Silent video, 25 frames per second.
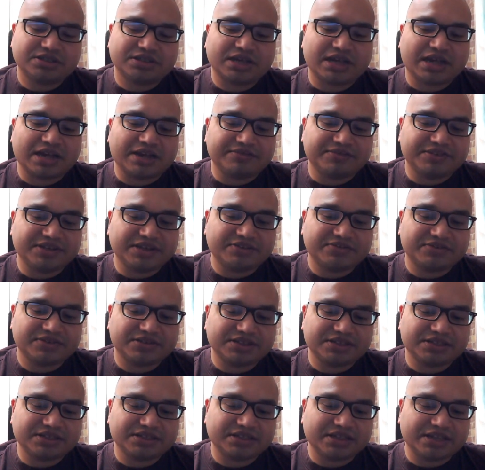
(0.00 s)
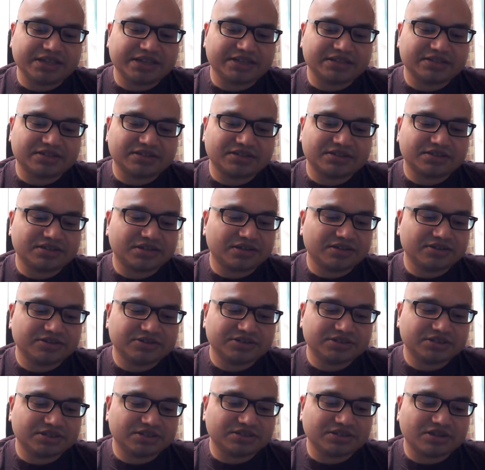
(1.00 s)
I've definitely, like,
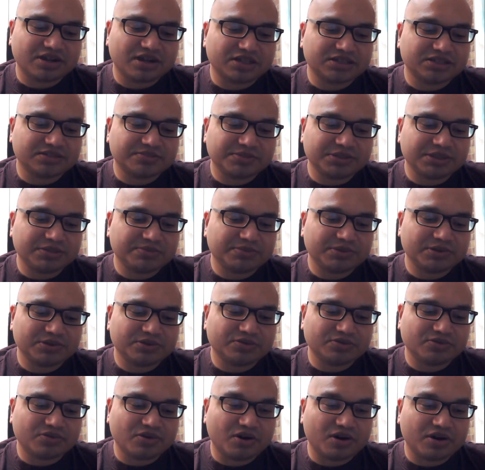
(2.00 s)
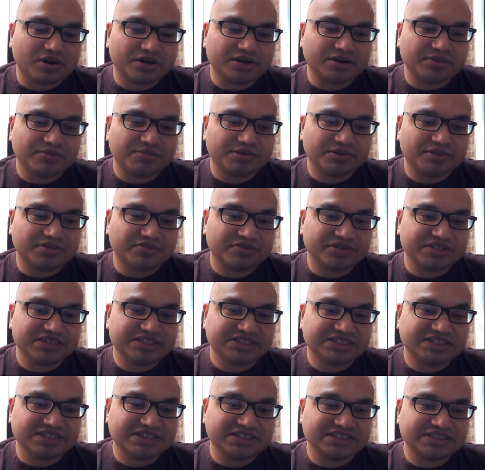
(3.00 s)
coached and talked to people who are number
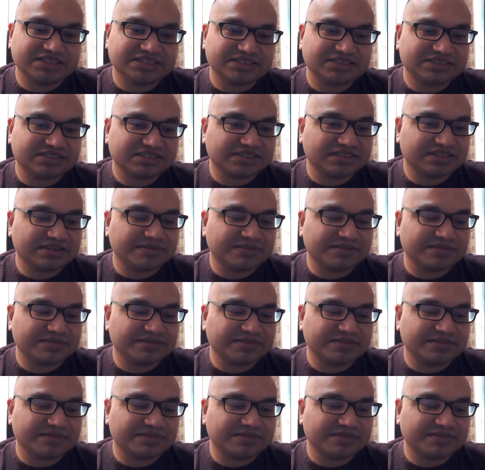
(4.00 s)
threes, and it's